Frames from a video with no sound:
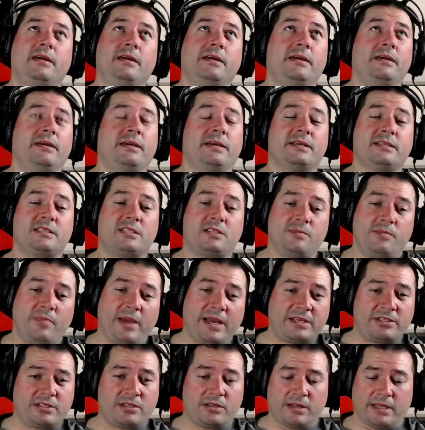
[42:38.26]

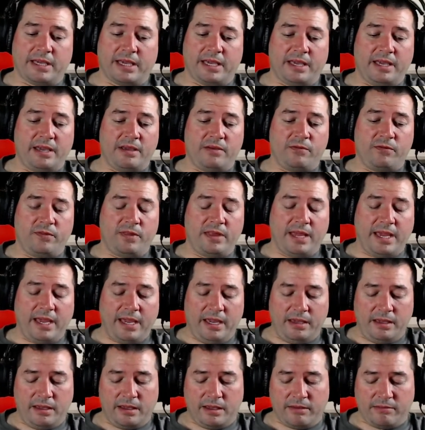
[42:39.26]
if
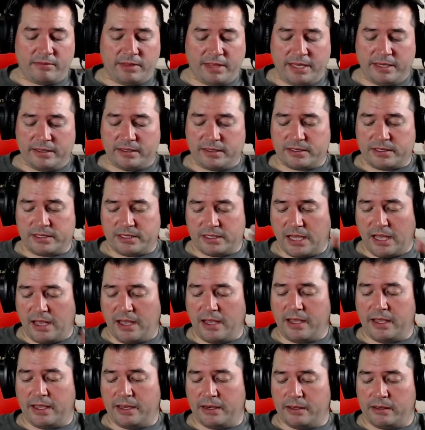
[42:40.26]
they
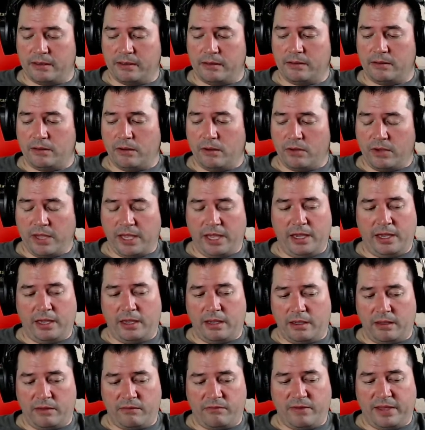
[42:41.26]
decide,
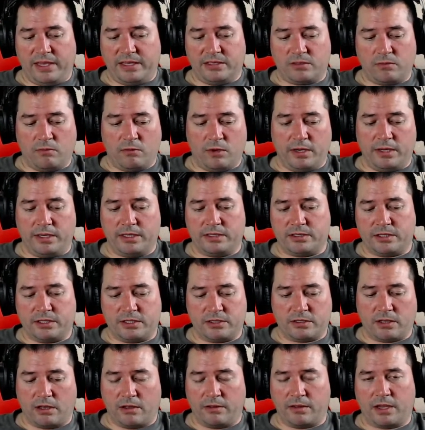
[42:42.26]
okay, phase 1 is
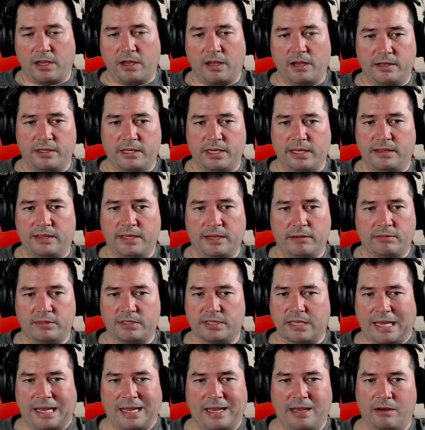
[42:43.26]
just all the content that
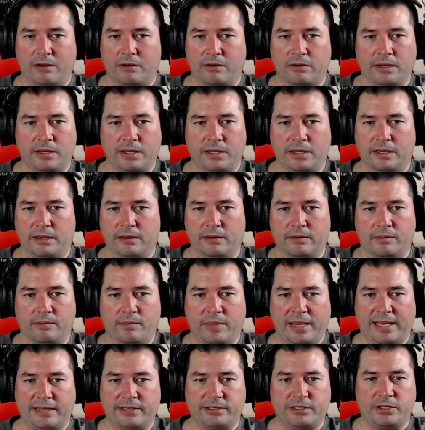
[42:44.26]
was out in
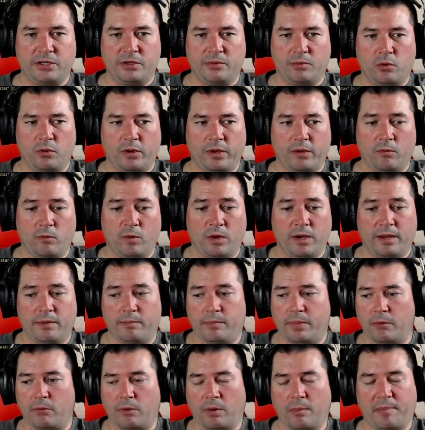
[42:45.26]
patch 2.1,
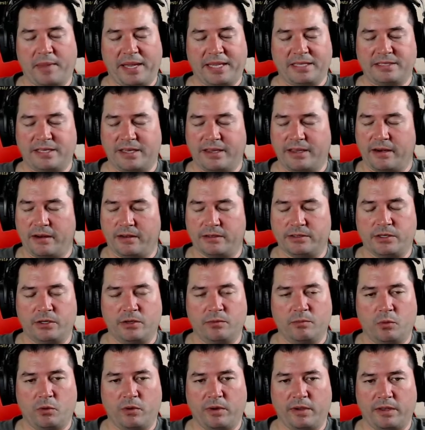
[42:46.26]
but we're basing it on
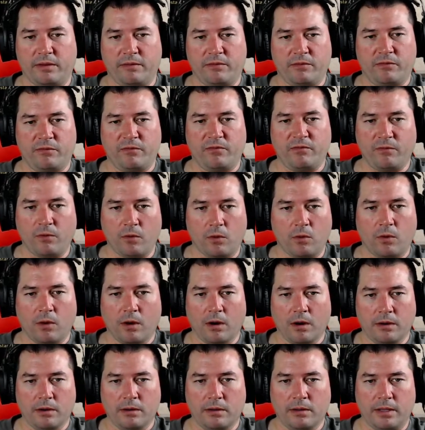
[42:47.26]

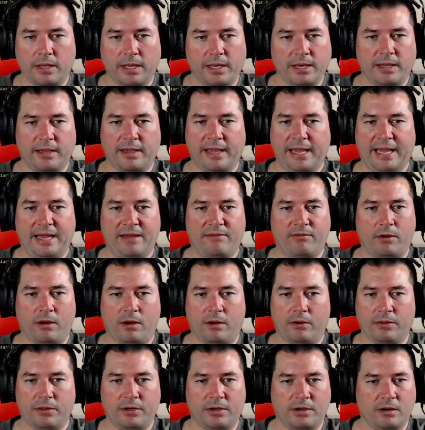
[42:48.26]
2.4, and you have all
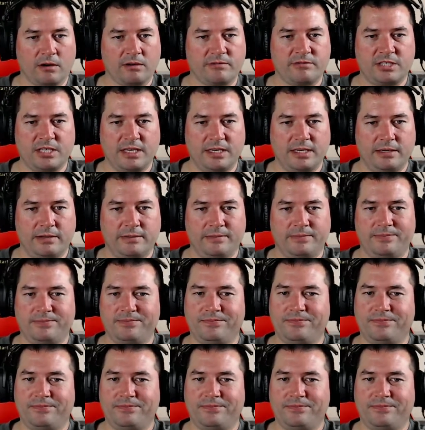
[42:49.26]
the nerfs in,